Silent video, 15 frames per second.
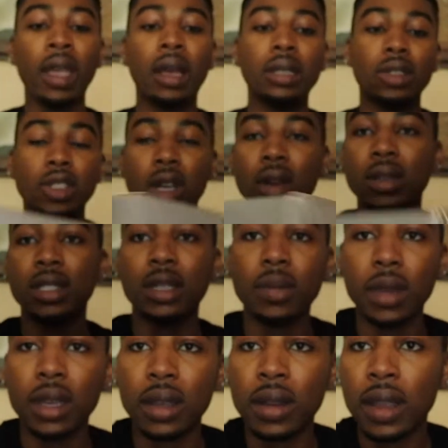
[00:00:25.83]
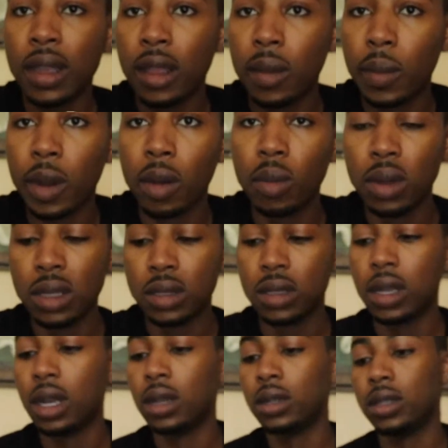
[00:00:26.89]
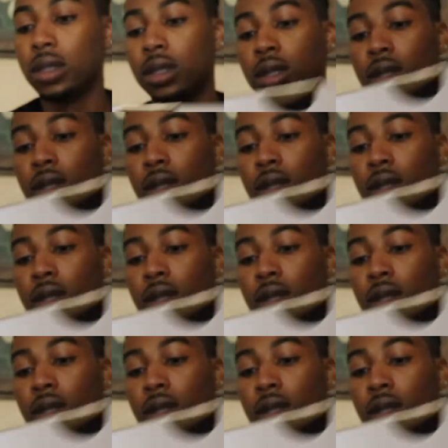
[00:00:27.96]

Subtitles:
So as y'all can see, man, a pair of Balenciagas.